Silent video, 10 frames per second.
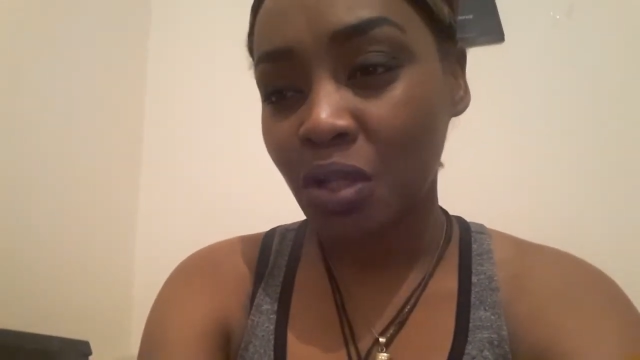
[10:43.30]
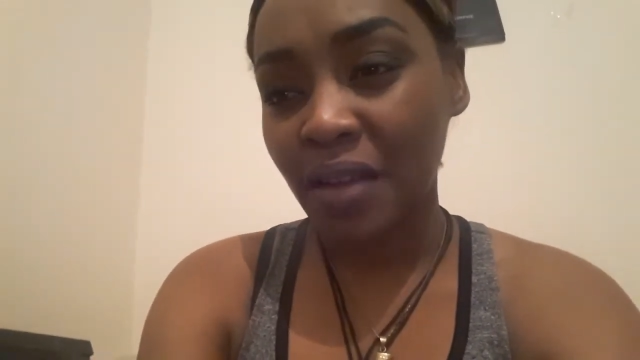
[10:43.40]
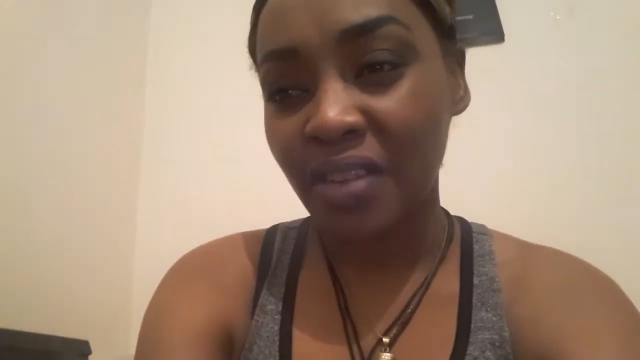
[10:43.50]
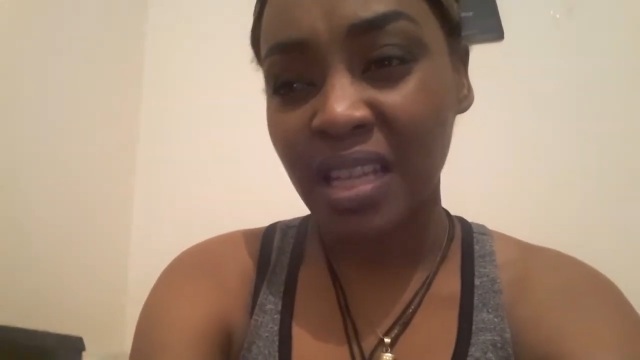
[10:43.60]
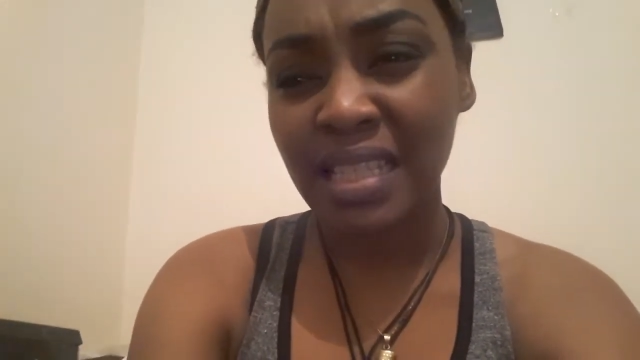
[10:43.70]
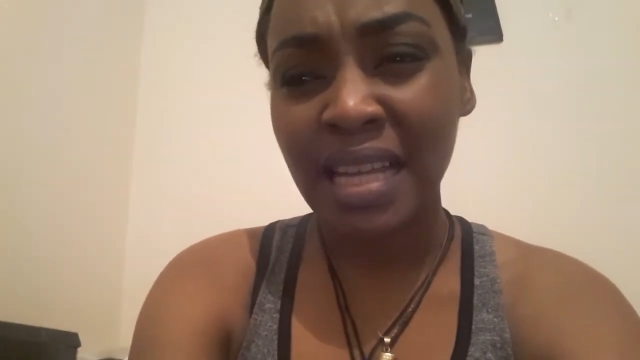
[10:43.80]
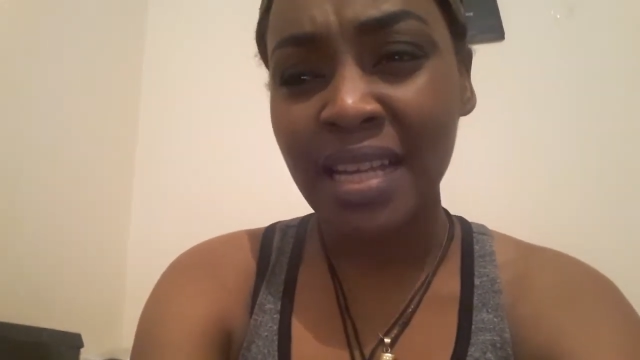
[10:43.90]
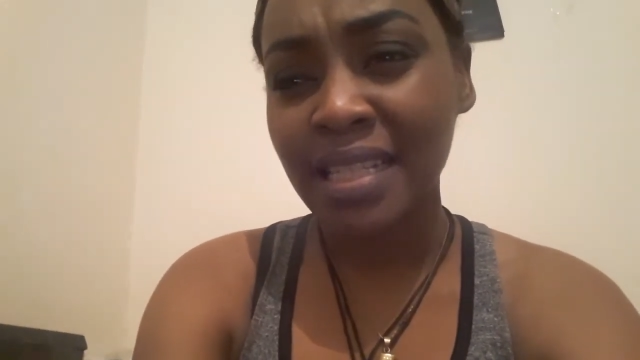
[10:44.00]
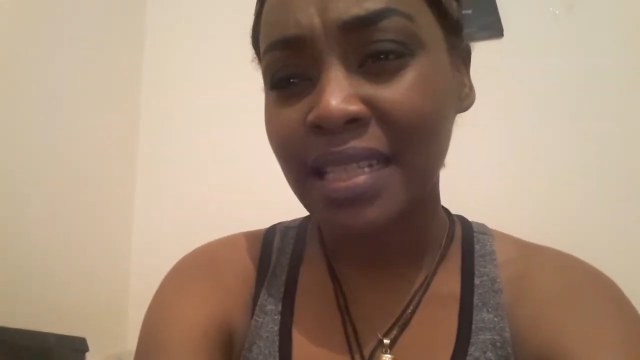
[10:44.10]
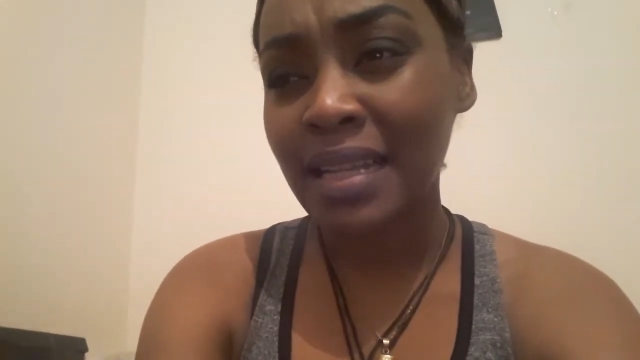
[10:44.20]
have
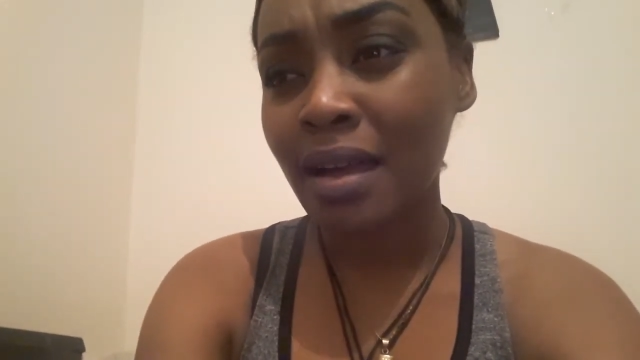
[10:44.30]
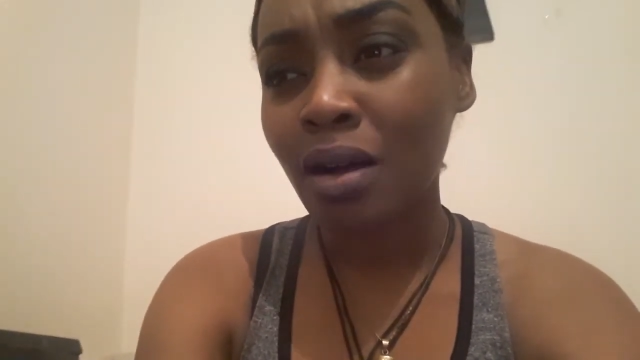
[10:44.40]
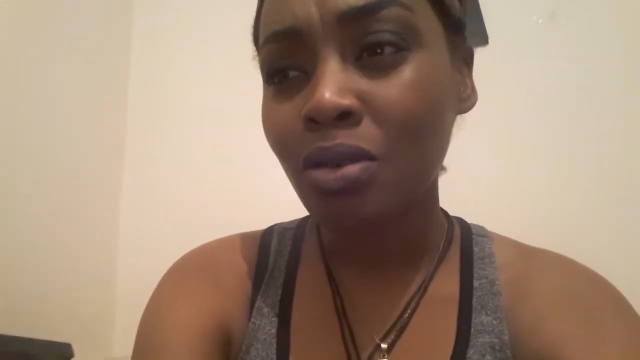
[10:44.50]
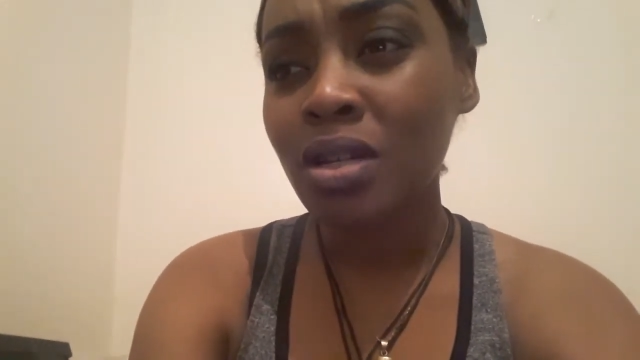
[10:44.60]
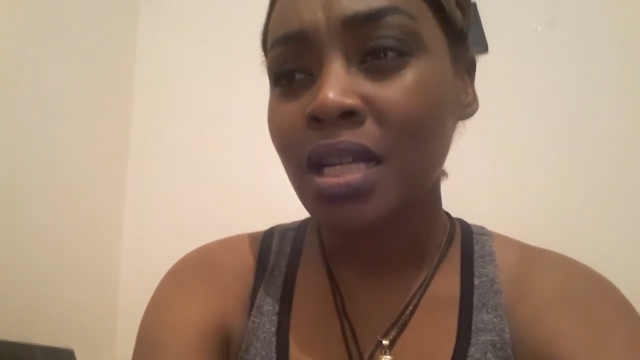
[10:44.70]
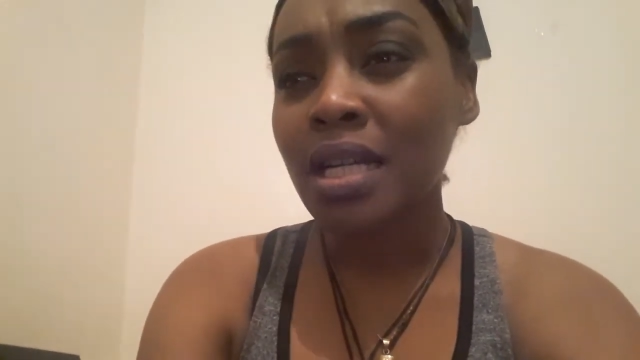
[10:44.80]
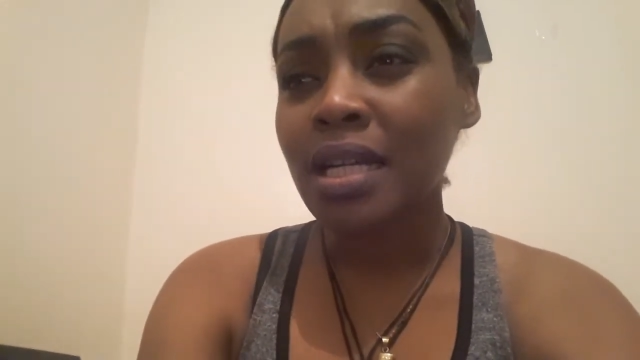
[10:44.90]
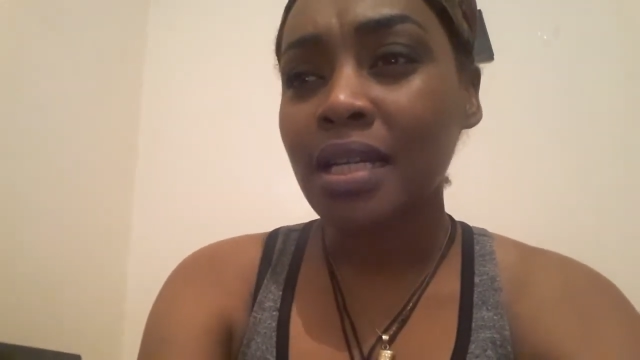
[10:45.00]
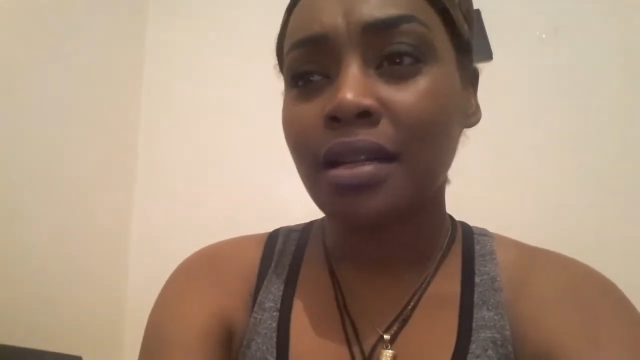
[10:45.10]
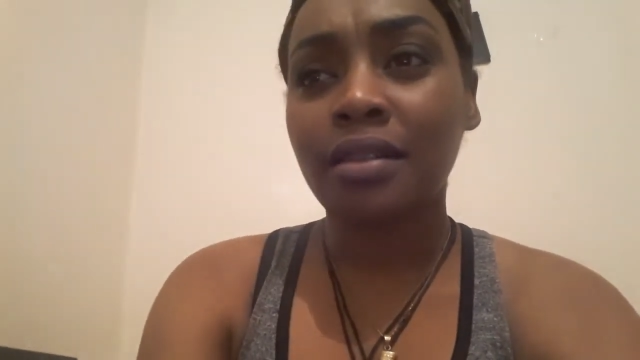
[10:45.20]
anxiety now,
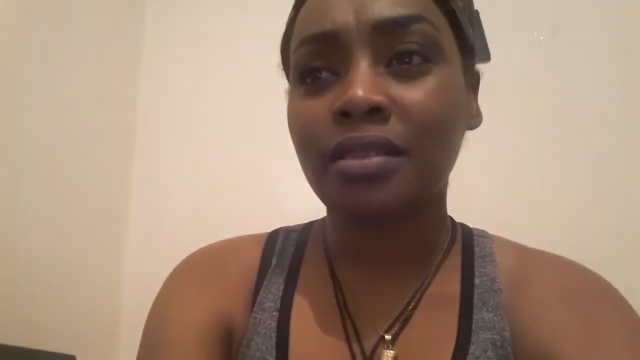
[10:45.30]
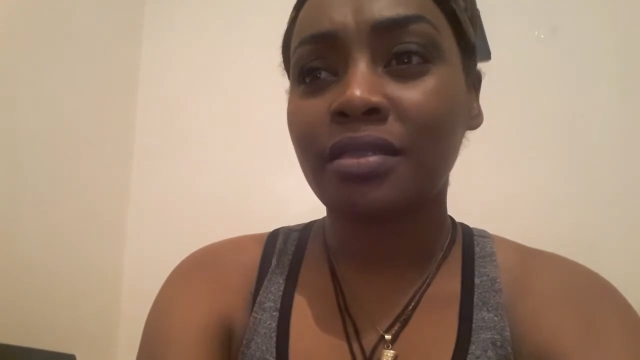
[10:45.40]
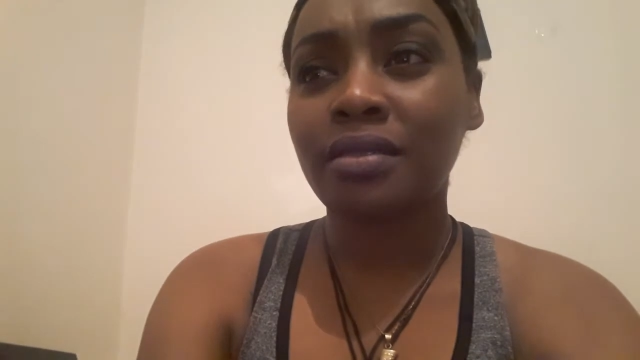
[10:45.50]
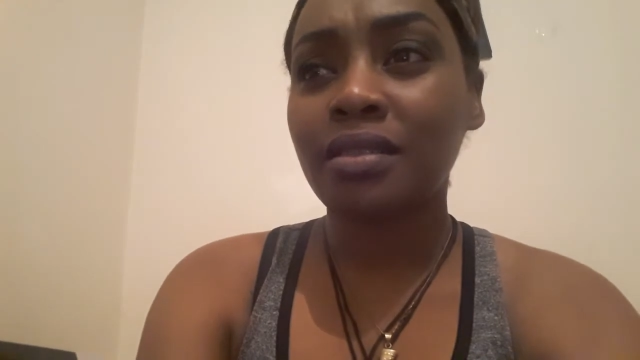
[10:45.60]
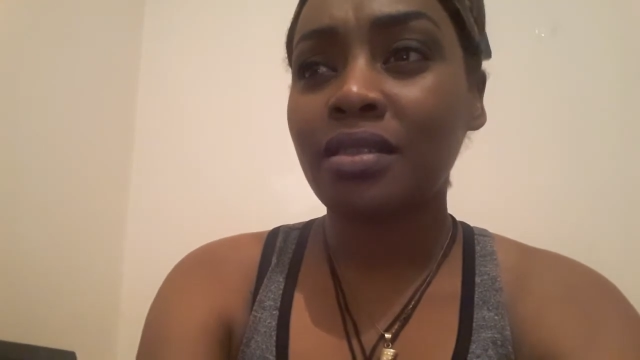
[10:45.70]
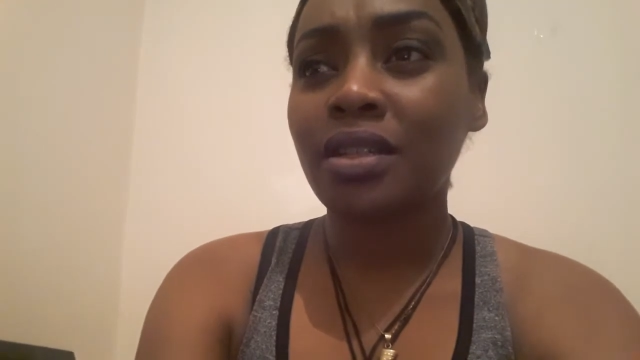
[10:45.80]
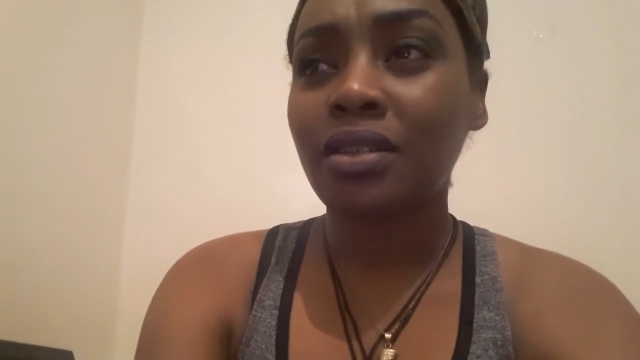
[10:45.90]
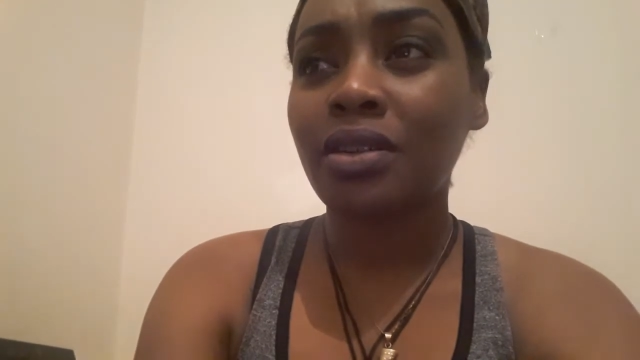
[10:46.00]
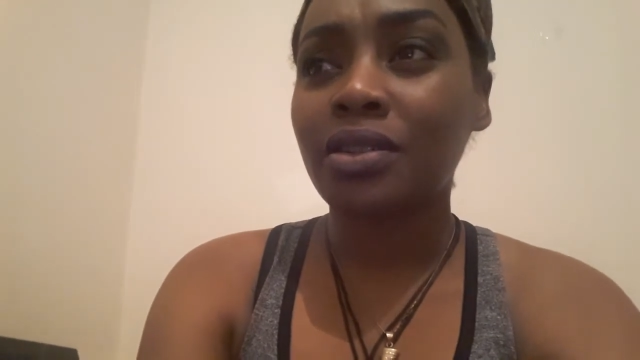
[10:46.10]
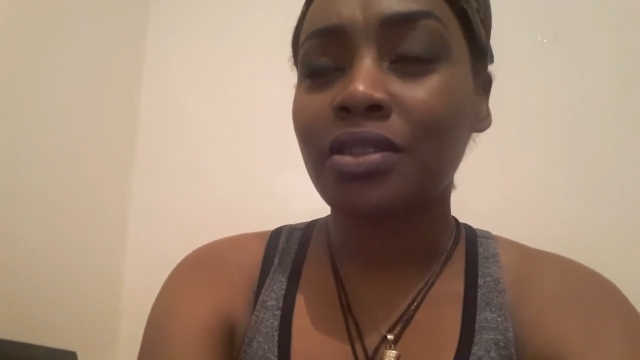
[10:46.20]
and
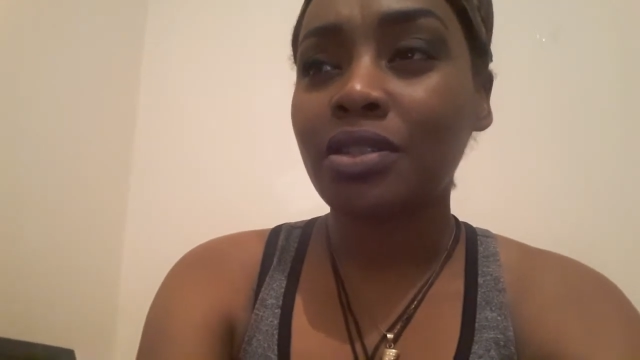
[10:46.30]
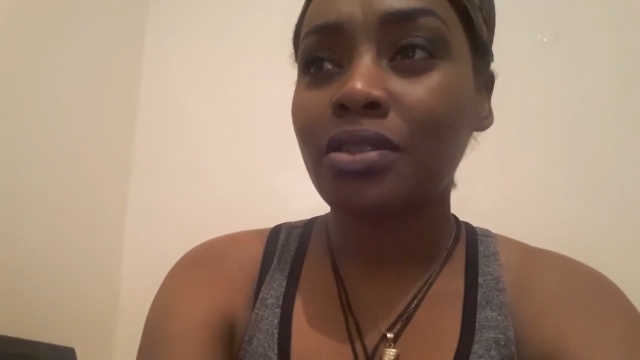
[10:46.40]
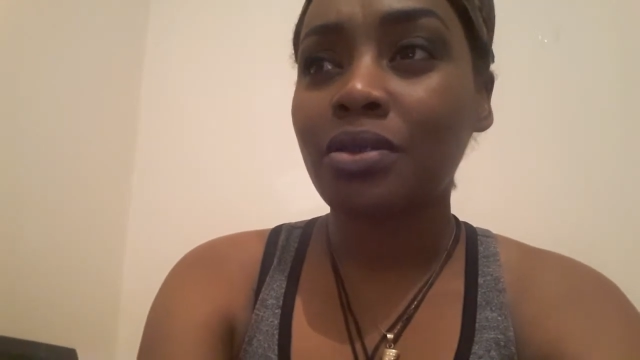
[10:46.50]
you know,